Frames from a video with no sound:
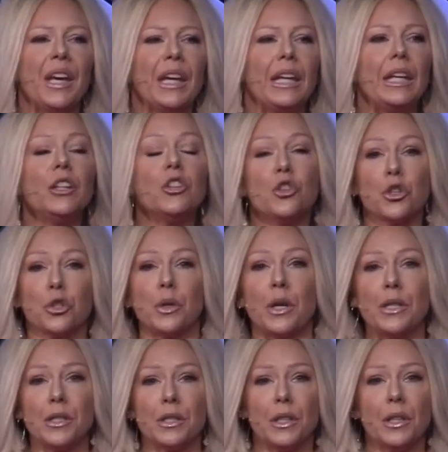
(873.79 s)
he
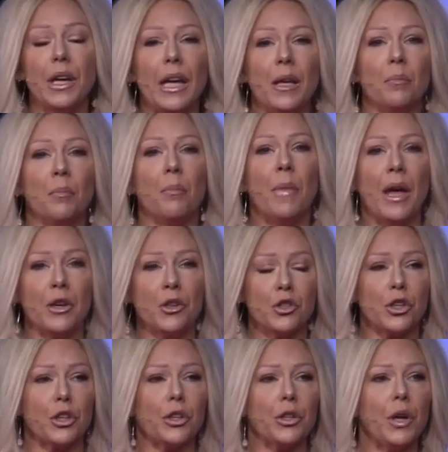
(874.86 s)
entrusted a
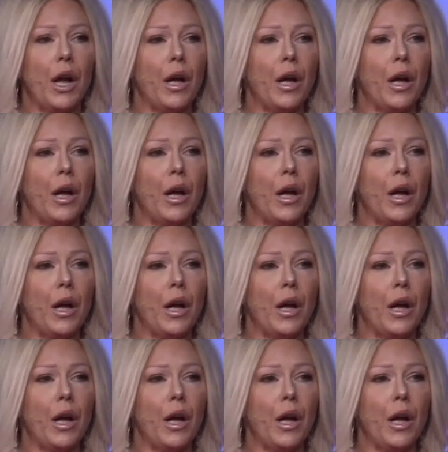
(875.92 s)
measure